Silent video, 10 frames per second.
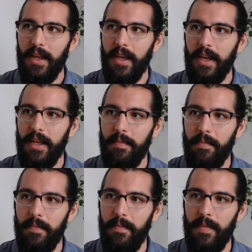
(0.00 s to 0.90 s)

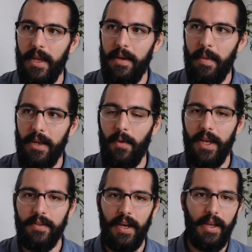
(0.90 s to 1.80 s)
in many
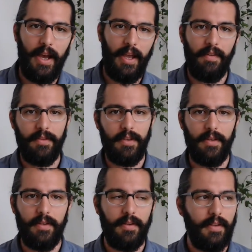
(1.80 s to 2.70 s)
ways I have
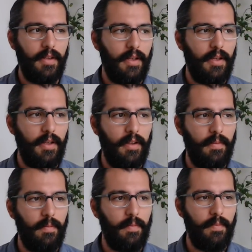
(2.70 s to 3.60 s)
to
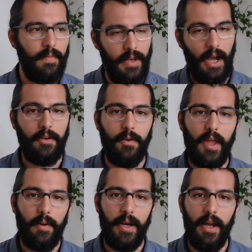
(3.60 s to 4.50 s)
not do
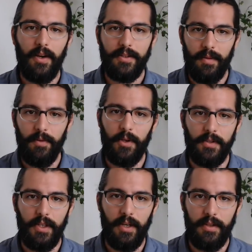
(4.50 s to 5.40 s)
that right now because I'm
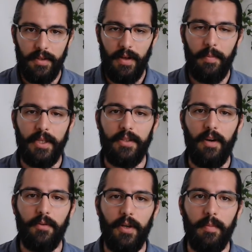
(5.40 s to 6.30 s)
focusing on developing
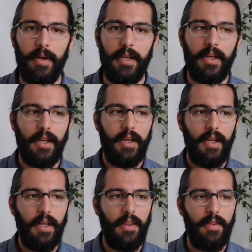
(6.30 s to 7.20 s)
software. But
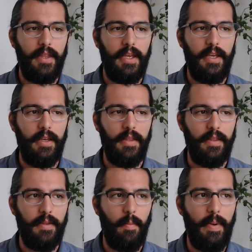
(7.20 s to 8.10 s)
the
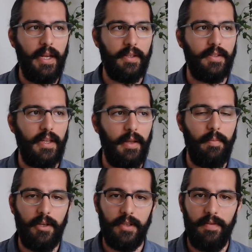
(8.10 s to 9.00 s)
biggest
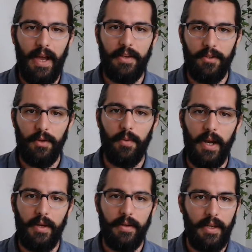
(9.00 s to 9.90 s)
impulse I've had to
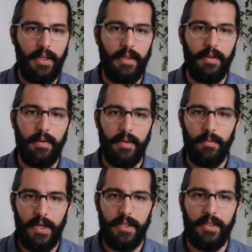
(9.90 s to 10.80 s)
write in
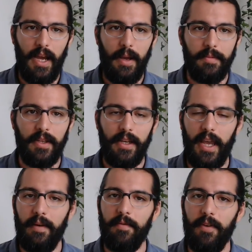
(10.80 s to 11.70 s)
recent times
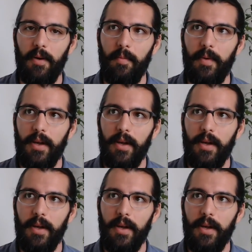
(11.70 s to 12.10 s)
came from